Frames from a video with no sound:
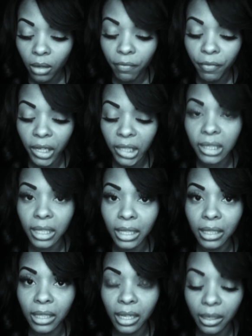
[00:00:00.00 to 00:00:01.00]
Verse
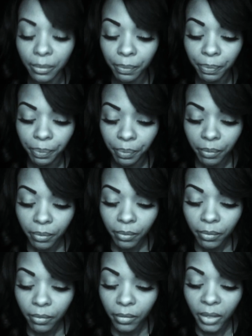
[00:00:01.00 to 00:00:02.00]
16.
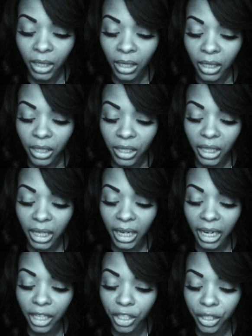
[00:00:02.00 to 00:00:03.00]
She
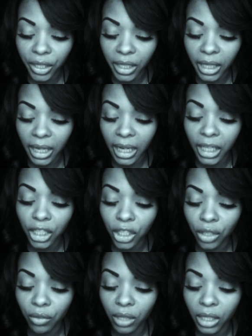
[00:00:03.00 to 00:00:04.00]
entered
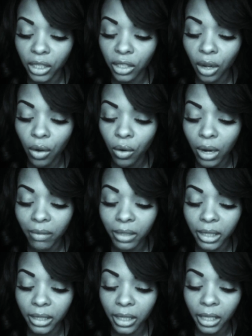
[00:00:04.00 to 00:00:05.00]
into the soul of
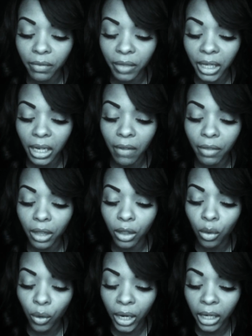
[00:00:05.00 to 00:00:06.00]
the servant of the
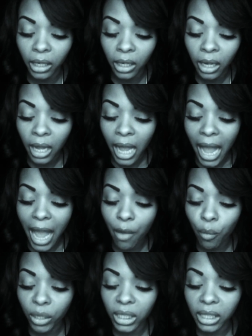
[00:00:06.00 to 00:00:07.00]
Lord,
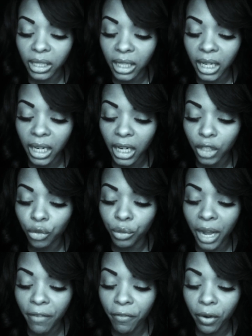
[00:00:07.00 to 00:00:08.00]
and withstood
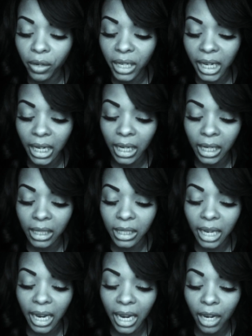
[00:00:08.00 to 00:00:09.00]
dreadful
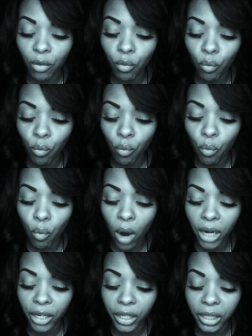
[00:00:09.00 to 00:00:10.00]
kings in
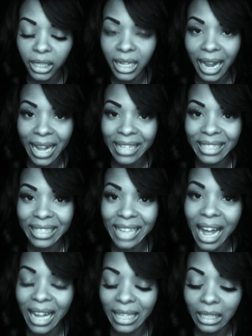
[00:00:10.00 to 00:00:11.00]
wonders and
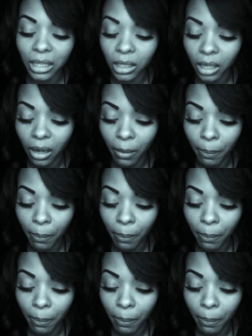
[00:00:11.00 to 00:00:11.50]
signs.